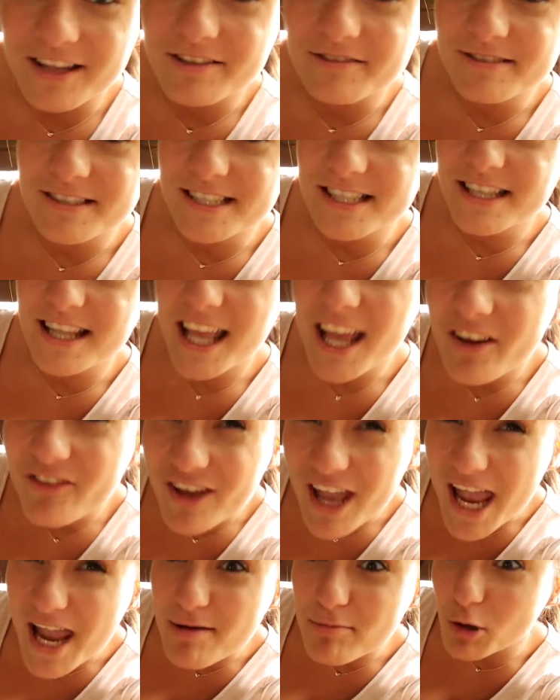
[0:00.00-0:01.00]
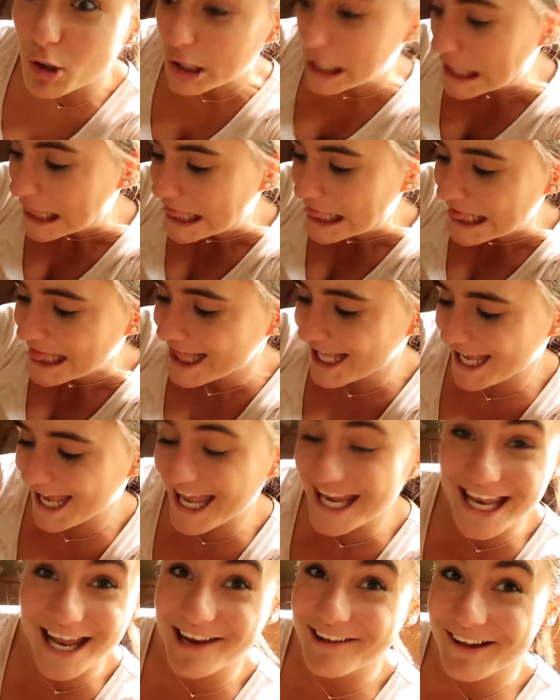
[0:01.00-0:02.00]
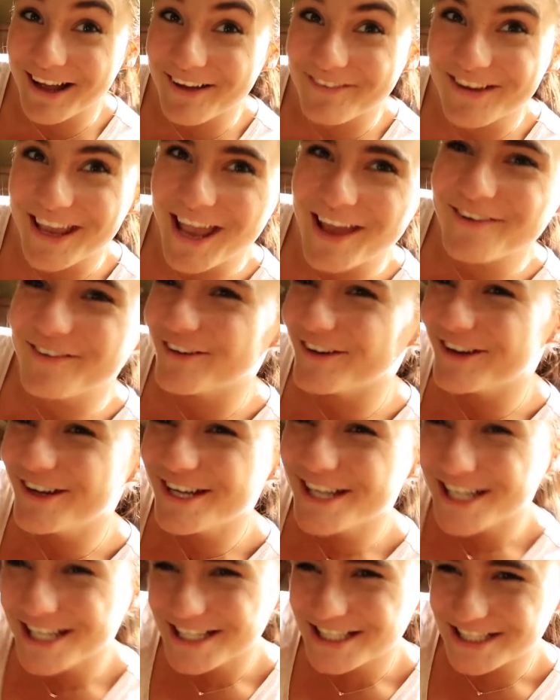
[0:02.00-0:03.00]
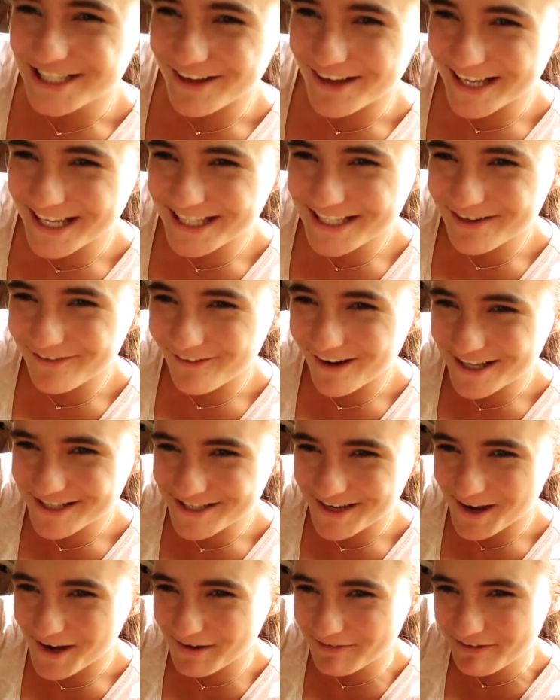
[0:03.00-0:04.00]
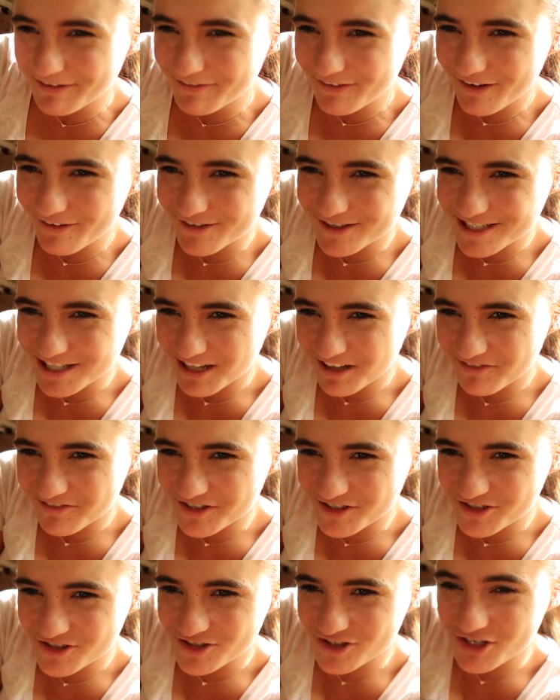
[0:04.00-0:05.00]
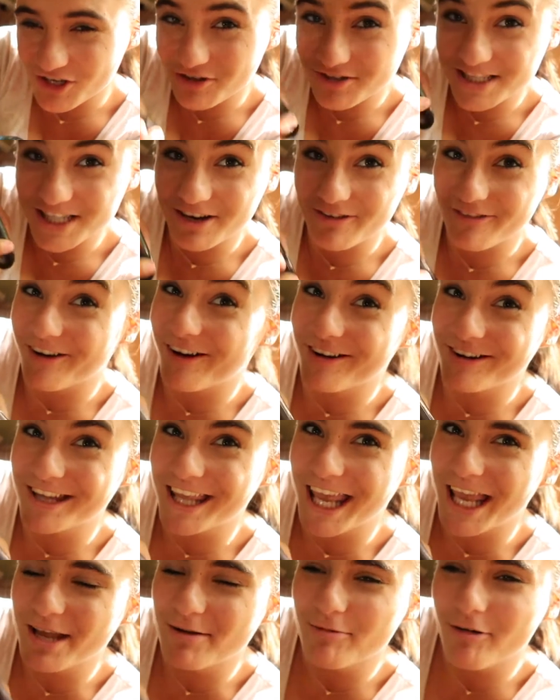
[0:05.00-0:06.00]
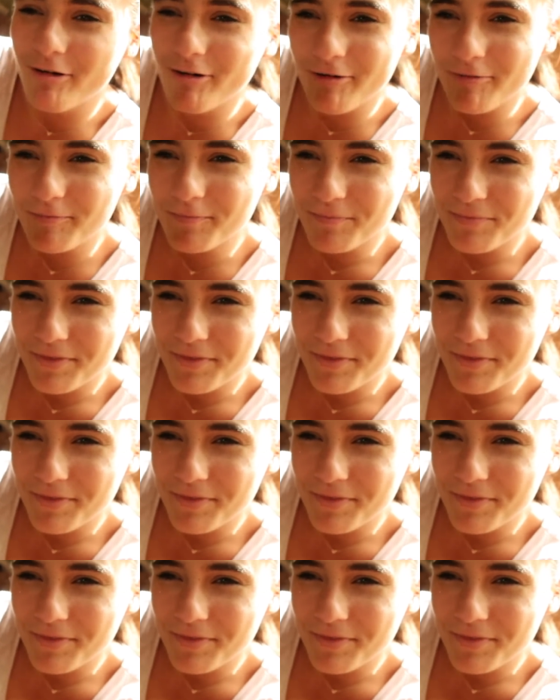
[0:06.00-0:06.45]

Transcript: other reason, they have cable. And I don't have cable, so I get to watch all my favorite television shows that are on cable.